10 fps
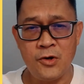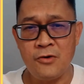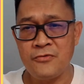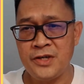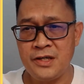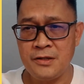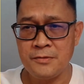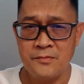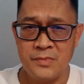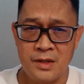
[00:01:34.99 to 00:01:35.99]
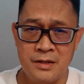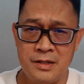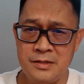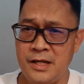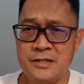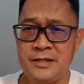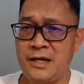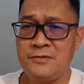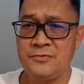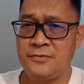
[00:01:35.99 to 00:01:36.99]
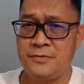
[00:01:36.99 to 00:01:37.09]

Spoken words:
coffee. That's enough.